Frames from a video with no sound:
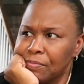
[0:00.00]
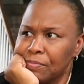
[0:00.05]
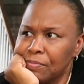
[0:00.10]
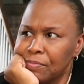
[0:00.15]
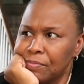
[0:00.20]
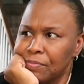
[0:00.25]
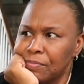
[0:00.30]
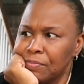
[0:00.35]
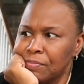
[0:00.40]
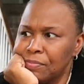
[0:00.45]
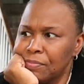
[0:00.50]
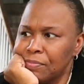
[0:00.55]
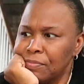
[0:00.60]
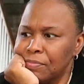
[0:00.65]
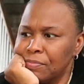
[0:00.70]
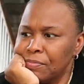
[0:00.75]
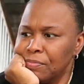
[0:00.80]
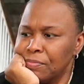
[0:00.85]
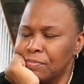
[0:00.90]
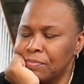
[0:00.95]

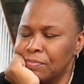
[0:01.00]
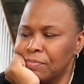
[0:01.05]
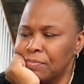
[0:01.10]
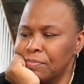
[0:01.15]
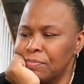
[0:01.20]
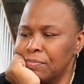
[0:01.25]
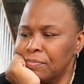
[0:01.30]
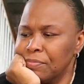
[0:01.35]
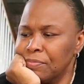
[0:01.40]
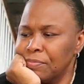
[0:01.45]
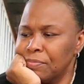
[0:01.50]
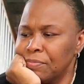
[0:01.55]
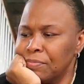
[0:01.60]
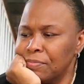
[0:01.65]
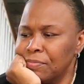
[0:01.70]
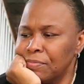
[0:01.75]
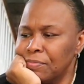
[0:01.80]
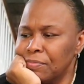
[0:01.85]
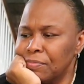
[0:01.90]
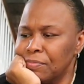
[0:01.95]

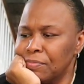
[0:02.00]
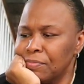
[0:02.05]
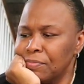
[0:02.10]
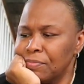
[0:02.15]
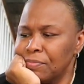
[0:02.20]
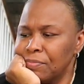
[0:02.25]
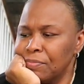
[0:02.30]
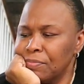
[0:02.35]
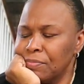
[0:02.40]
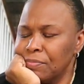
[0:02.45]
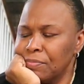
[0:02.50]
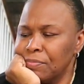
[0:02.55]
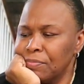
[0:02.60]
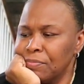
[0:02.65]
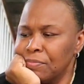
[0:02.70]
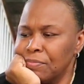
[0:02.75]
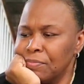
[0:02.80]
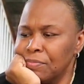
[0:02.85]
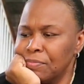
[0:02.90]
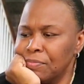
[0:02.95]

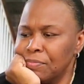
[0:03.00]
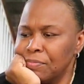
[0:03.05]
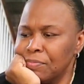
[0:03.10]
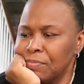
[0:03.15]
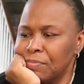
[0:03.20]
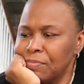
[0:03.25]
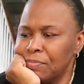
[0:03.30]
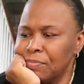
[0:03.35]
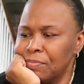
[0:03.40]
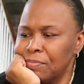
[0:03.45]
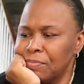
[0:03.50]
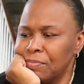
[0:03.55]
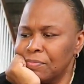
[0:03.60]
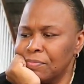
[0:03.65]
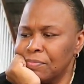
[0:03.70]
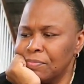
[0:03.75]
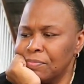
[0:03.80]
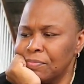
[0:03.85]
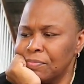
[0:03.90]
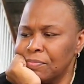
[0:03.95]

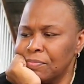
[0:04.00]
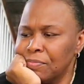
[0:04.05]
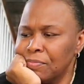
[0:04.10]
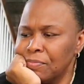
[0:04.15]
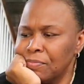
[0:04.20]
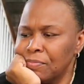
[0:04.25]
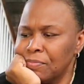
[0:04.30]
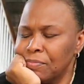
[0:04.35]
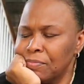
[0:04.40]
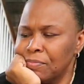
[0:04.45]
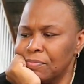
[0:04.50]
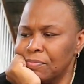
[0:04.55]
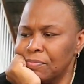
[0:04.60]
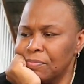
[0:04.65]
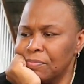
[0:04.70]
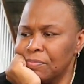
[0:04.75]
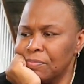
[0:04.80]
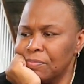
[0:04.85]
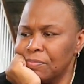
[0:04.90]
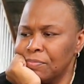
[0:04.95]

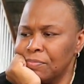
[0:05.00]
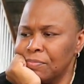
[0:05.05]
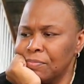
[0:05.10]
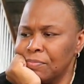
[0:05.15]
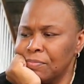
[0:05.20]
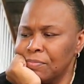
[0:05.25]
(not speaking)